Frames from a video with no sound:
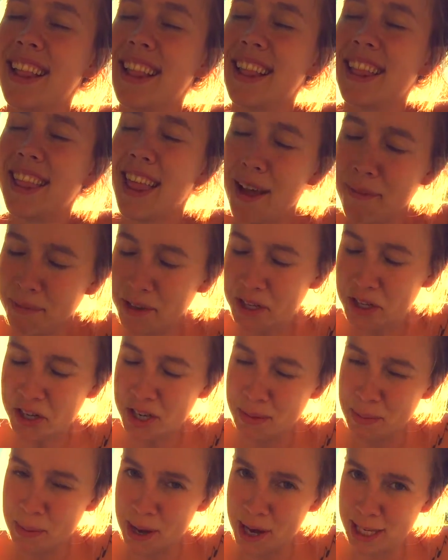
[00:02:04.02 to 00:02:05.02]
Let me
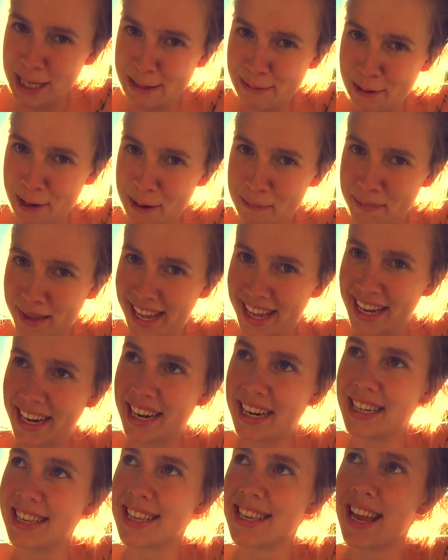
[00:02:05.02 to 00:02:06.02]
just pause for a minute
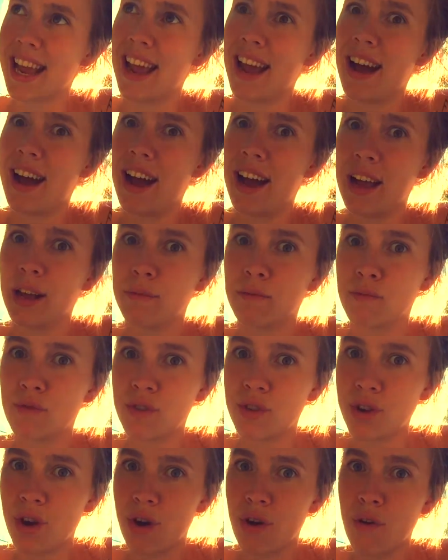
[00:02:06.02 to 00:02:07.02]
and say I am
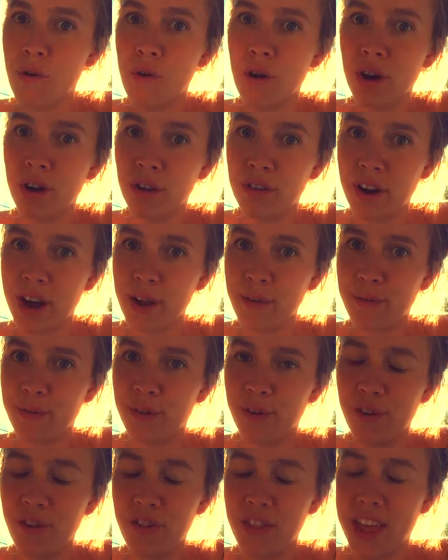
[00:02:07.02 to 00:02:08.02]
so
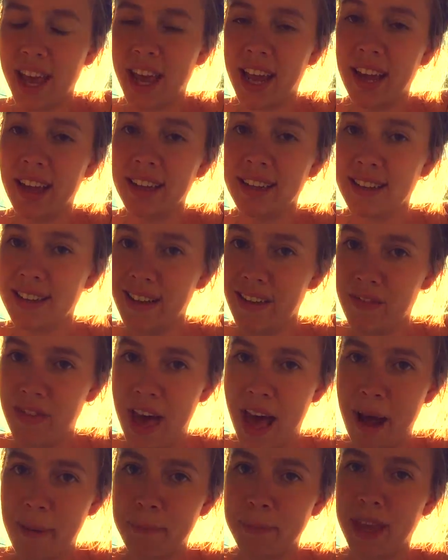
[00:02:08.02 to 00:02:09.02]
grateful they did
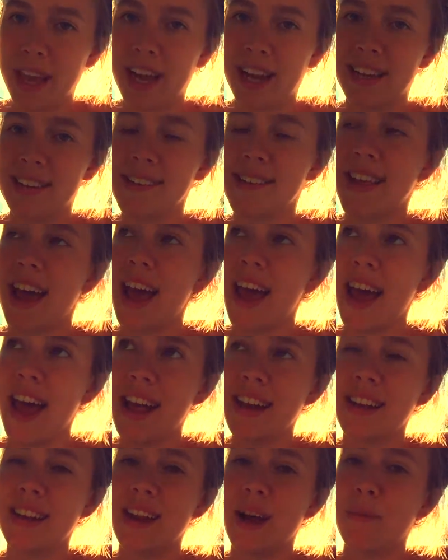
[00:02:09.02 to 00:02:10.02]
that, because I
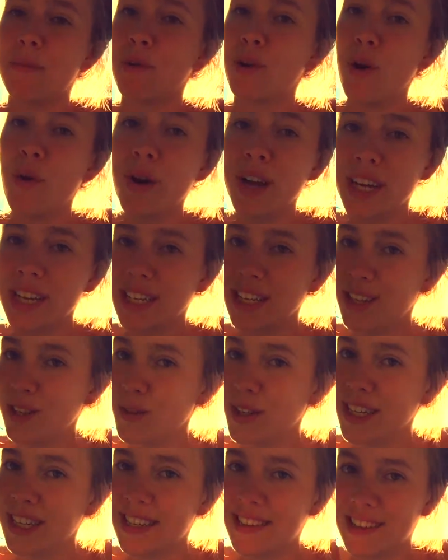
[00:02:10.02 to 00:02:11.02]
ended up going and
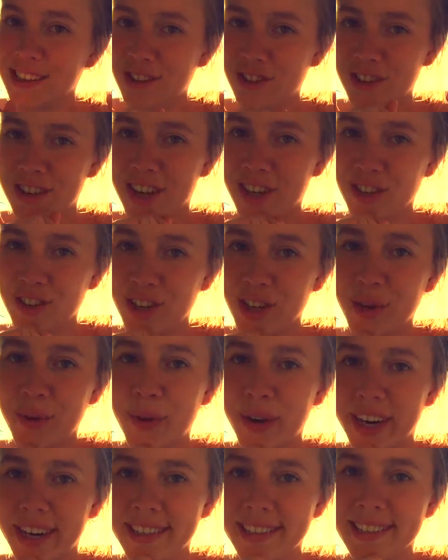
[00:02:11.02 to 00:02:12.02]
doing this introductory
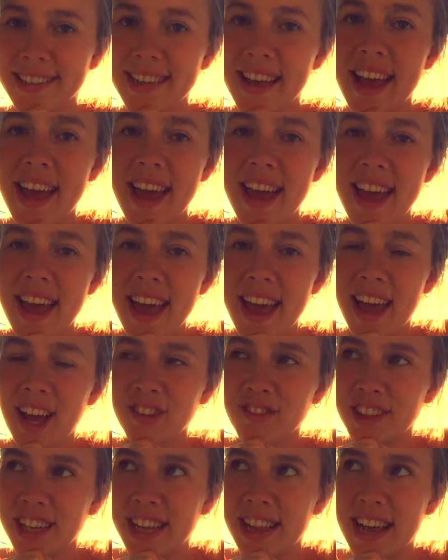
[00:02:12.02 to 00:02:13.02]
course
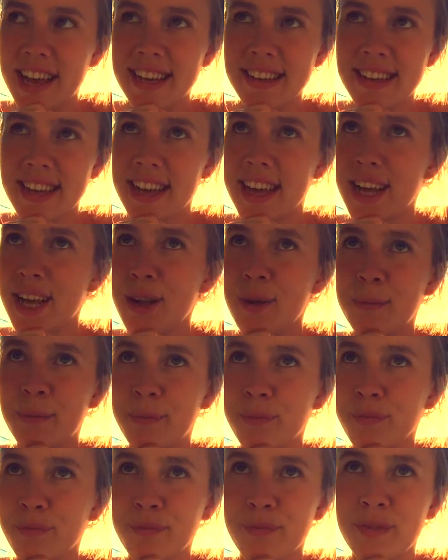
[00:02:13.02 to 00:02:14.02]
and
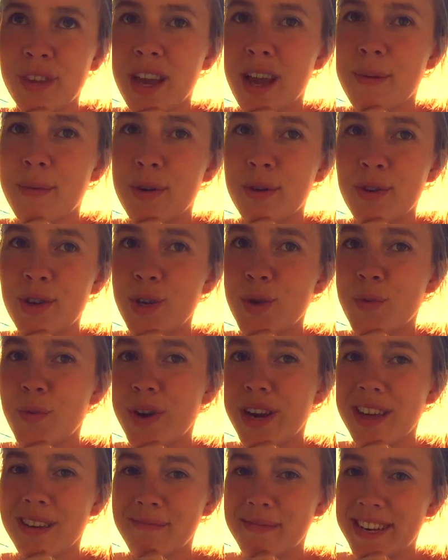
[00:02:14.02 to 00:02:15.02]
realizing about
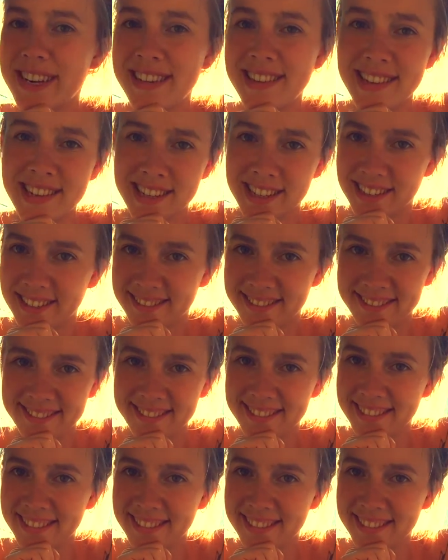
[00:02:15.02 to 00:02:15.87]
20 minutes in